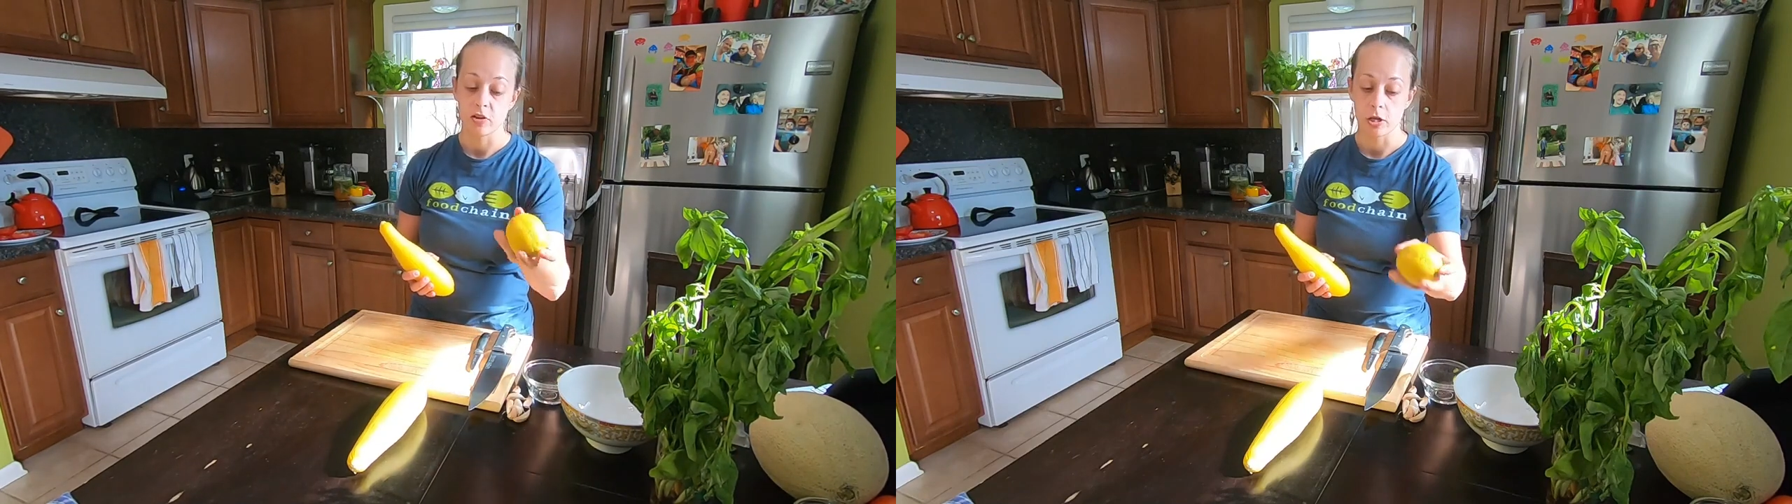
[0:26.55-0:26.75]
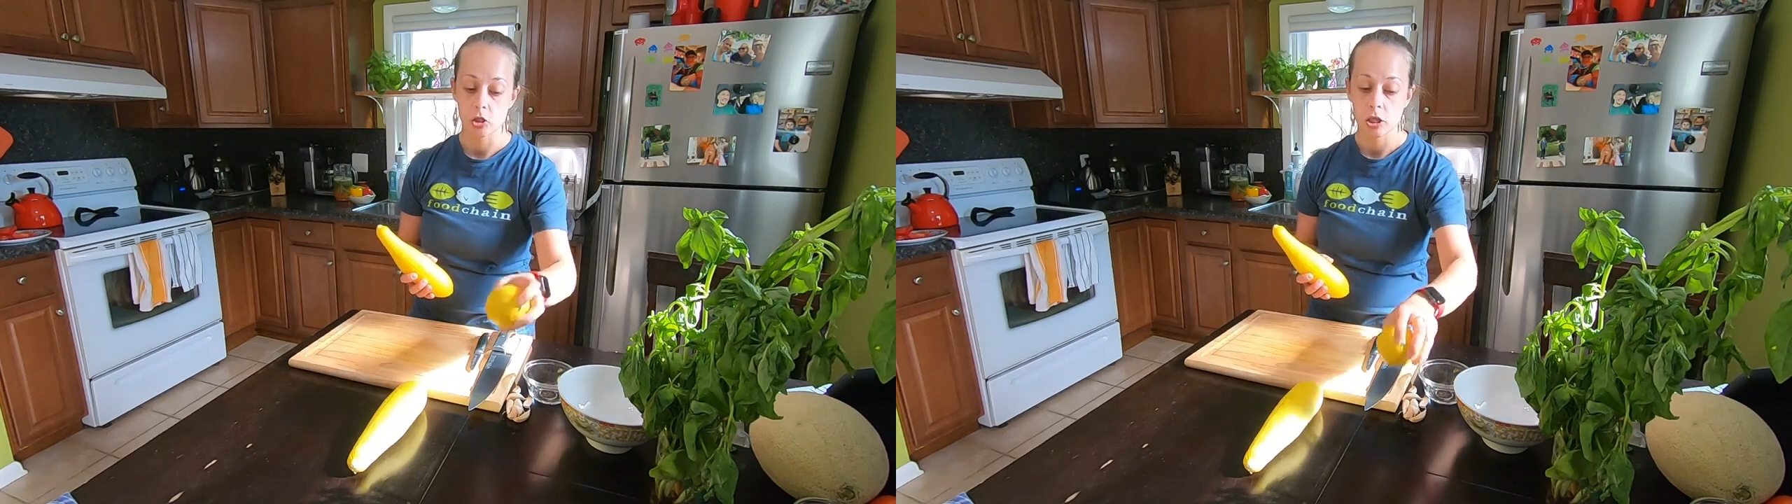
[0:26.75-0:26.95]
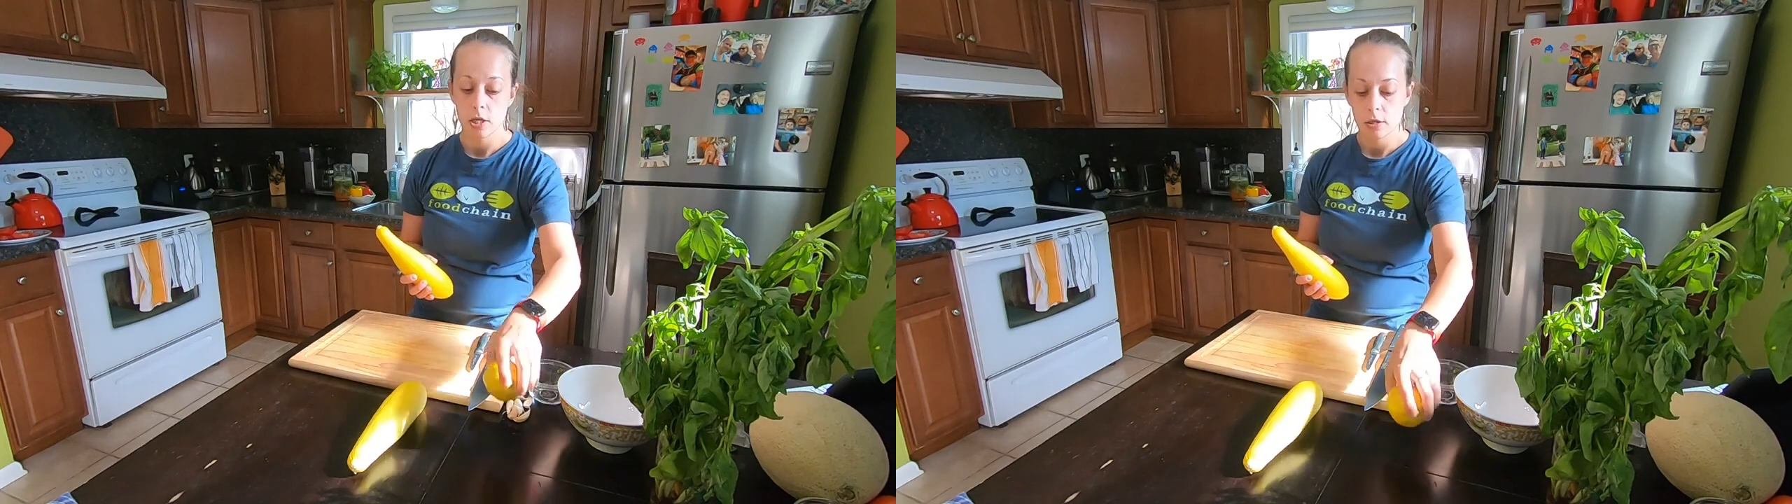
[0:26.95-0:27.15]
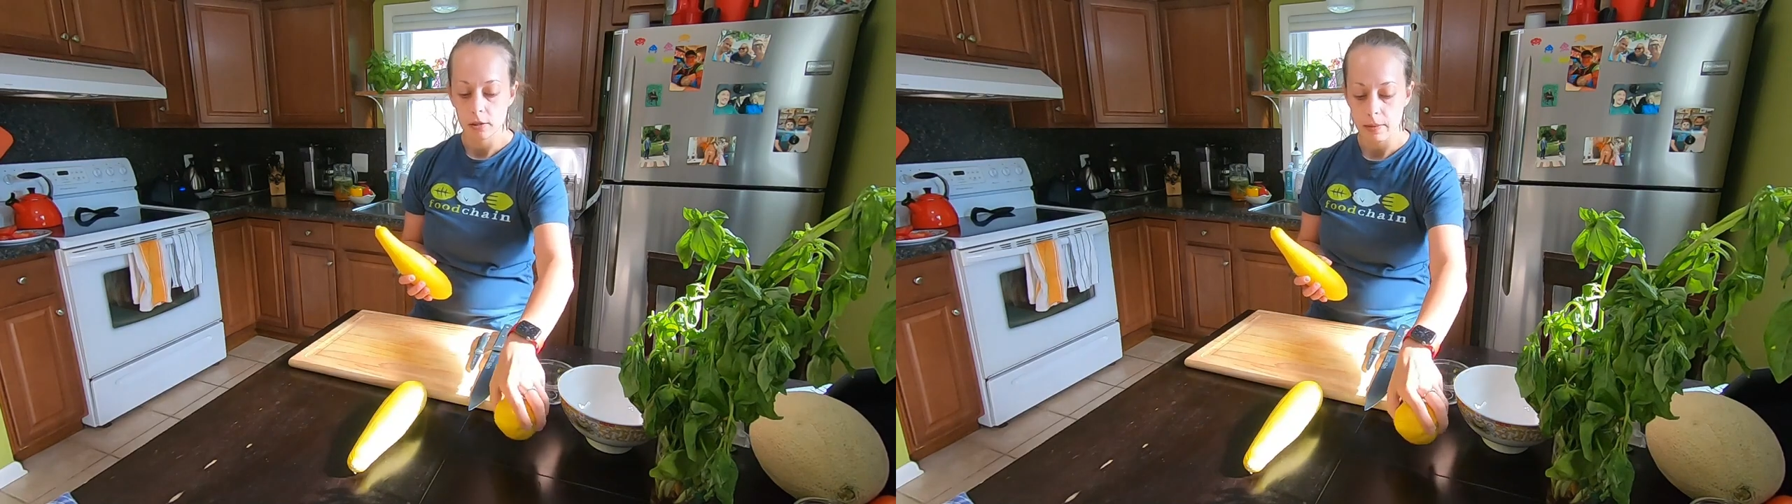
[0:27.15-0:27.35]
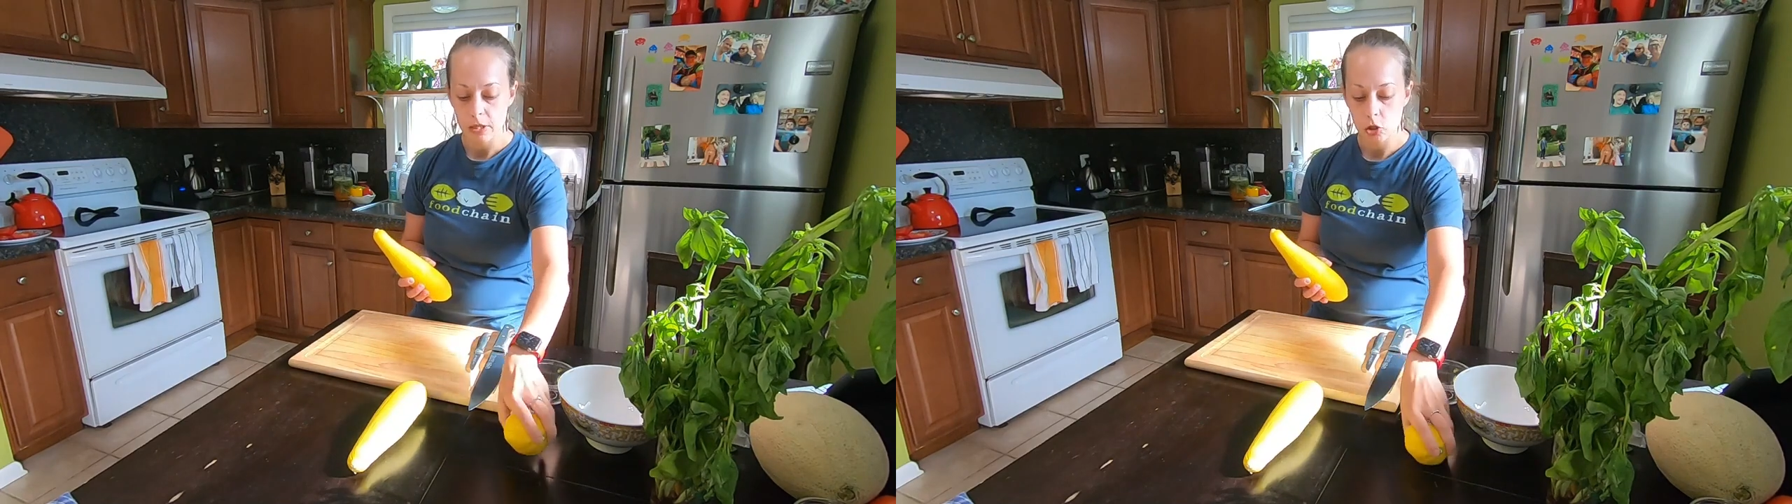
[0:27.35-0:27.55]
fresh
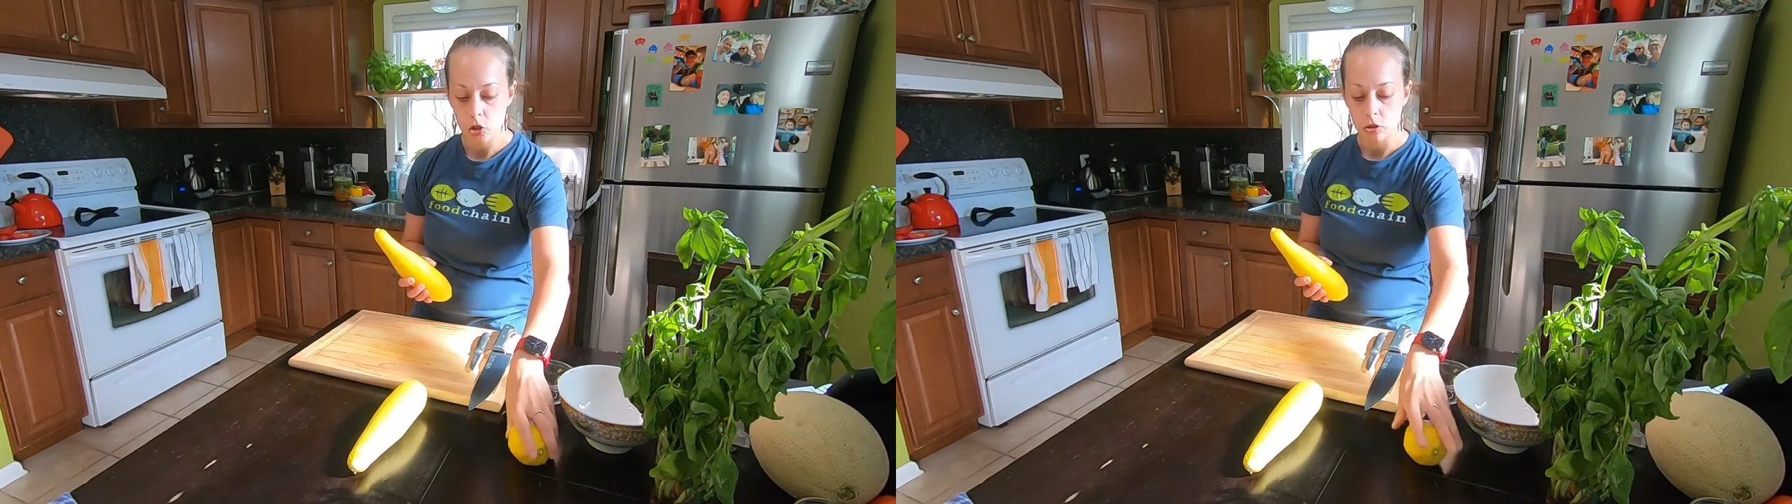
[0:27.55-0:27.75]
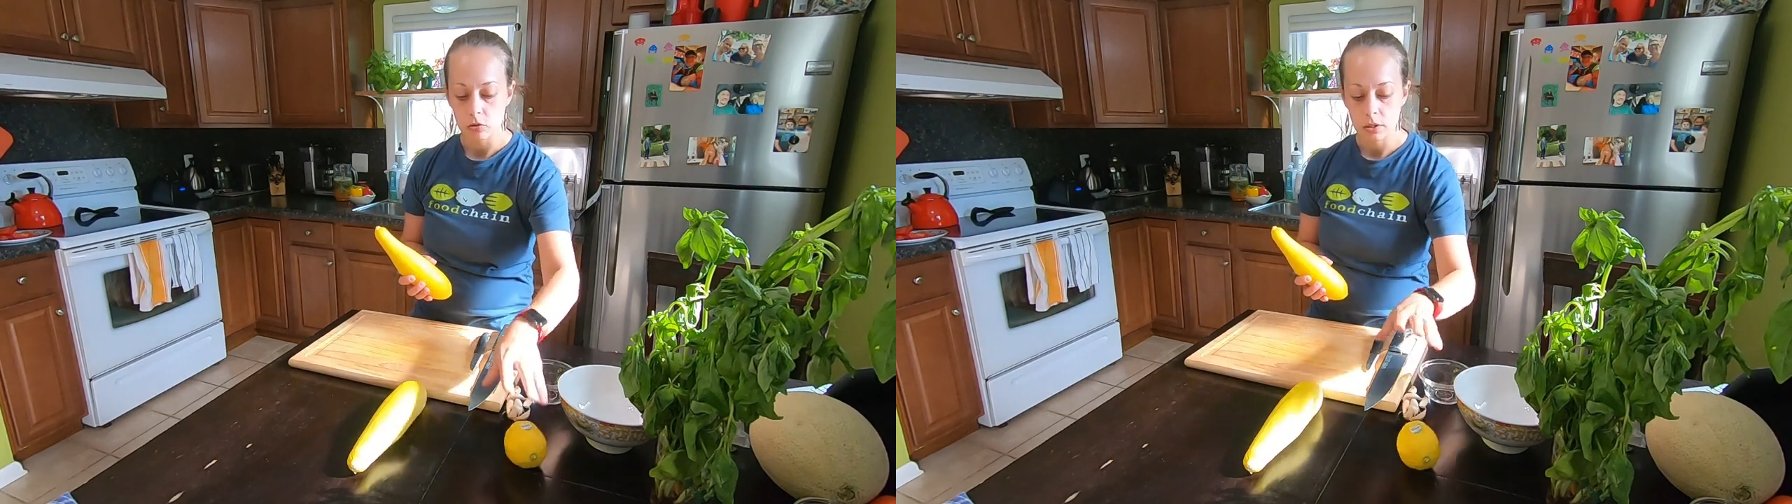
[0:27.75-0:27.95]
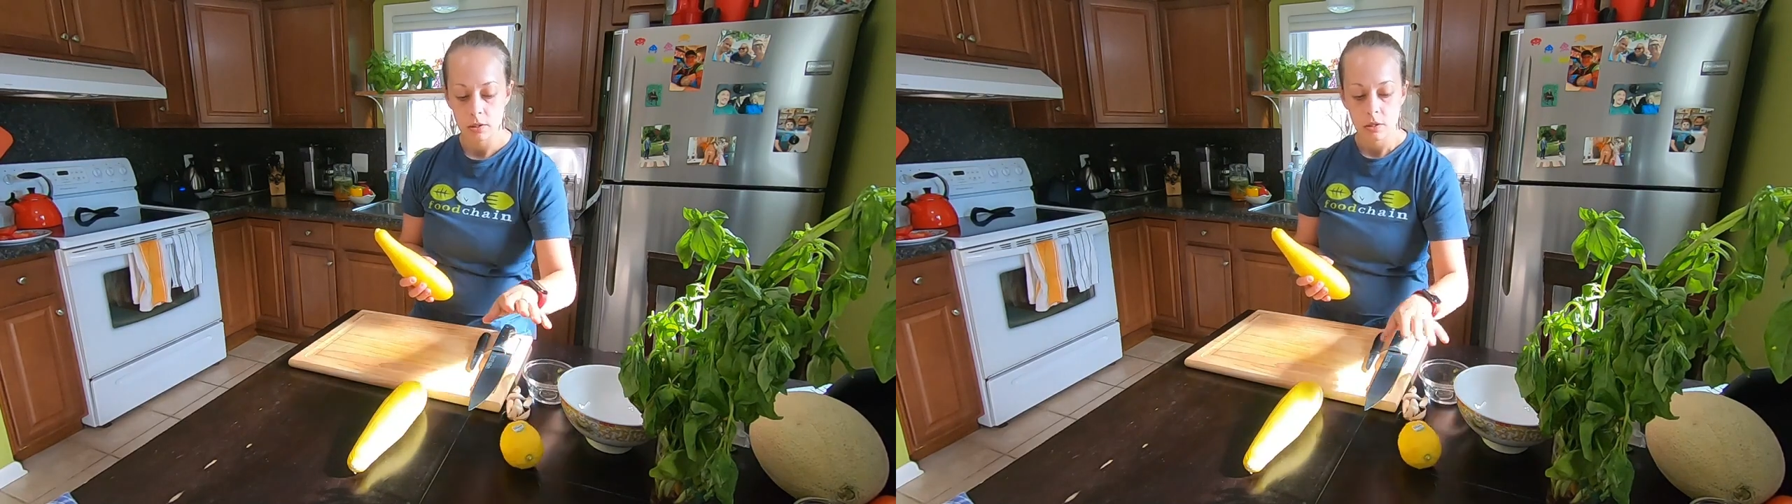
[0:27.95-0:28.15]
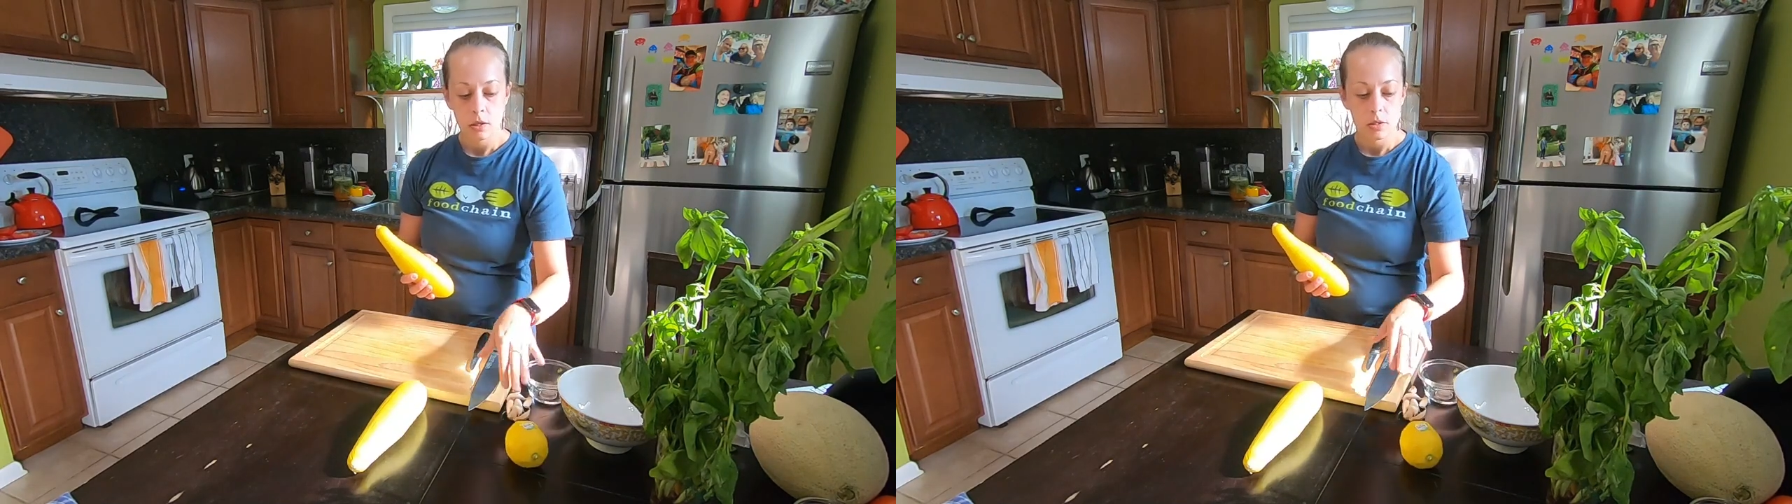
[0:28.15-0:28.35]
lemon juice,